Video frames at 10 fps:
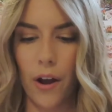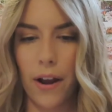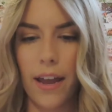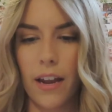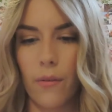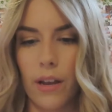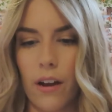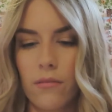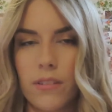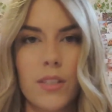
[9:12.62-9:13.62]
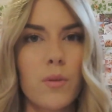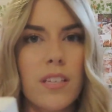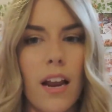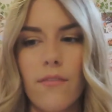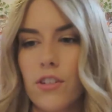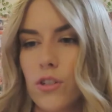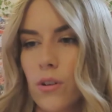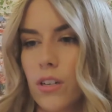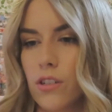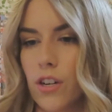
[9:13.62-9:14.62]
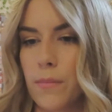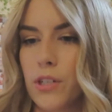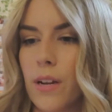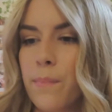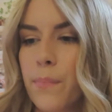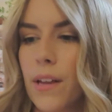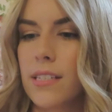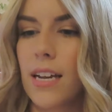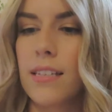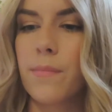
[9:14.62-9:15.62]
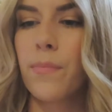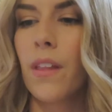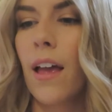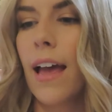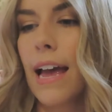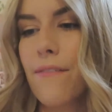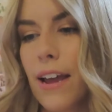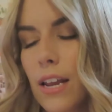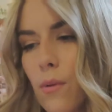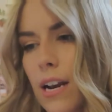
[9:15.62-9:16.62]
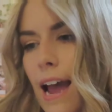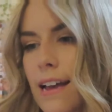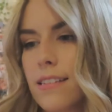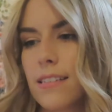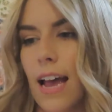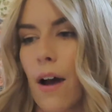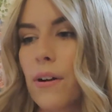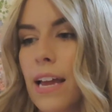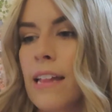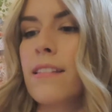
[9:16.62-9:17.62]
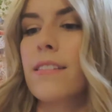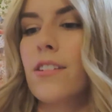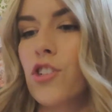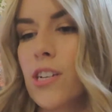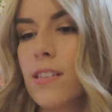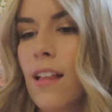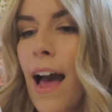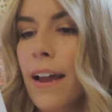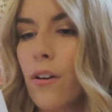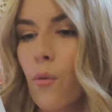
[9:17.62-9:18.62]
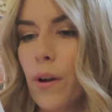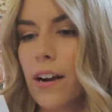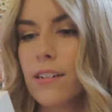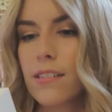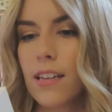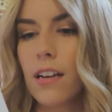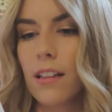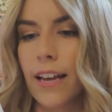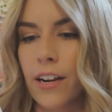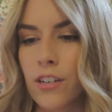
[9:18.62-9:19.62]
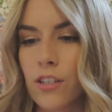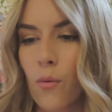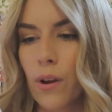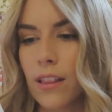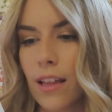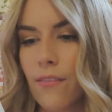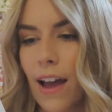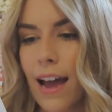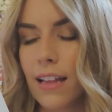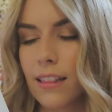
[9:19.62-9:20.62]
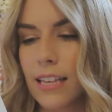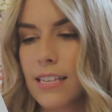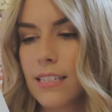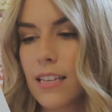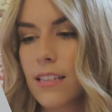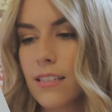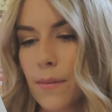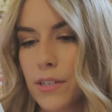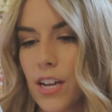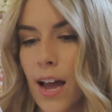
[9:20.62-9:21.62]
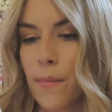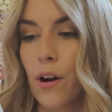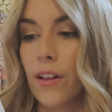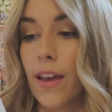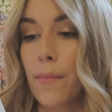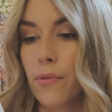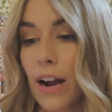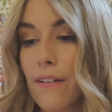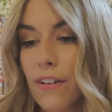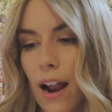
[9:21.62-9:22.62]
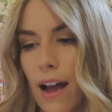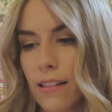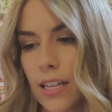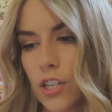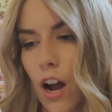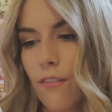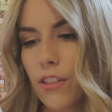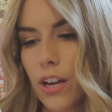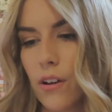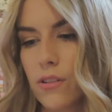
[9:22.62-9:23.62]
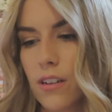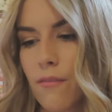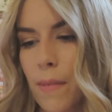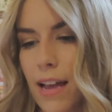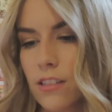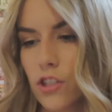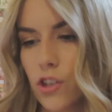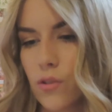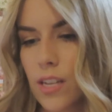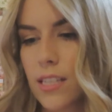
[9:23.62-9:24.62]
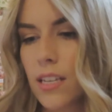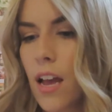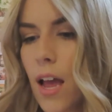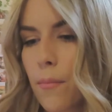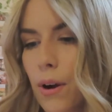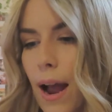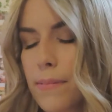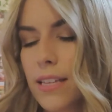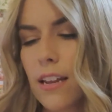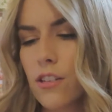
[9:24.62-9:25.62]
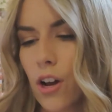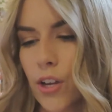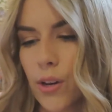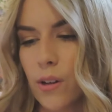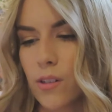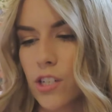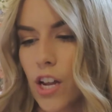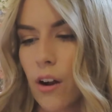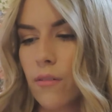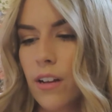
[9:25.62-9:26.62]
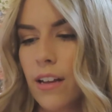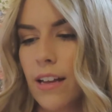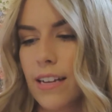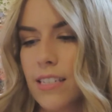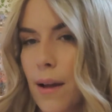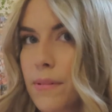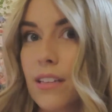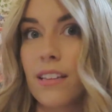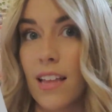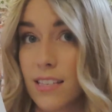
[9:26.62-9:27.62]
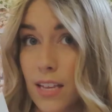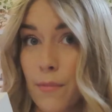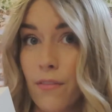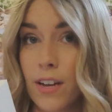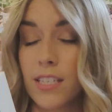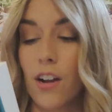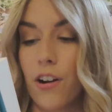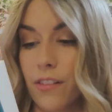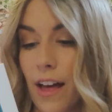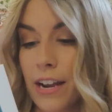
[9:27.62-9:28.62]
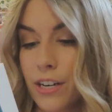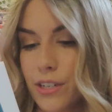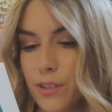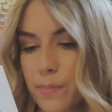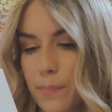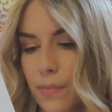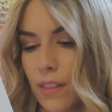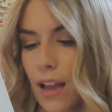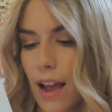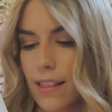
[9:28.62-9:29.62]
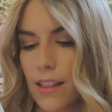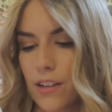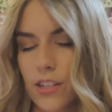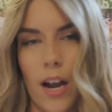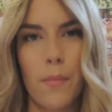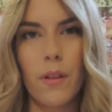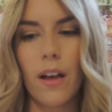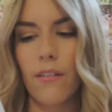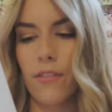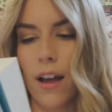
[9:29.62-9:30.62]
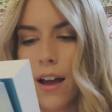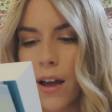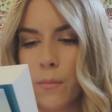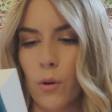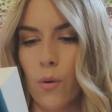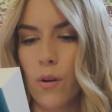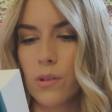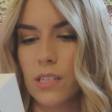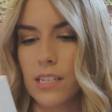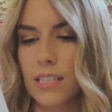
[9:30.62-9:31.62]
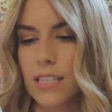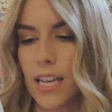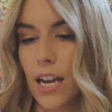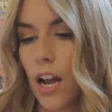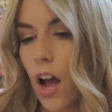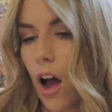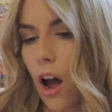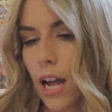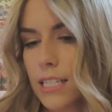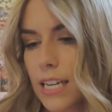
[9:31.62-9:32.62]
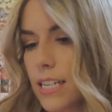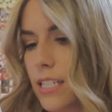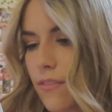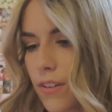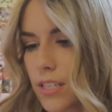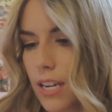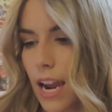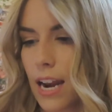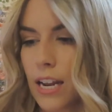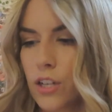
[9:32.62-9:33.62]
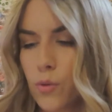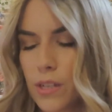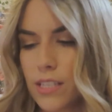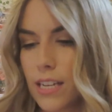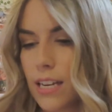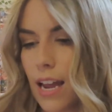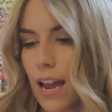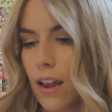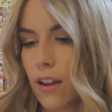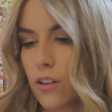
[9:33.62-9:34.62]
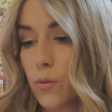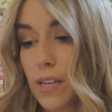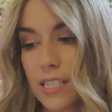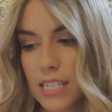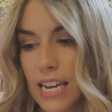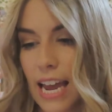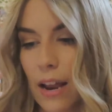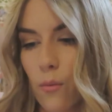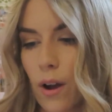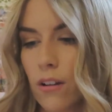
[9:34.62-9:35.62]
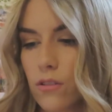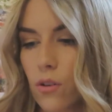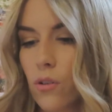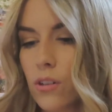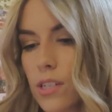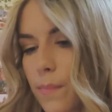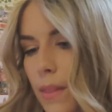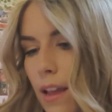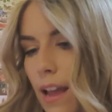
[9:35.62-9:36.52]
Okay, here we go. This one's kind of a short description. It says, "If anyone asks how it ends, just lie. We are Sinclairs. We live at least in the summertime on a private island off the coast of Massachusetts. Perhaps that is all you need to know, except that some of us are liars." And then there's a couple of quotes, and it says, like, "Haunting, sophisticated, twisty, and well told.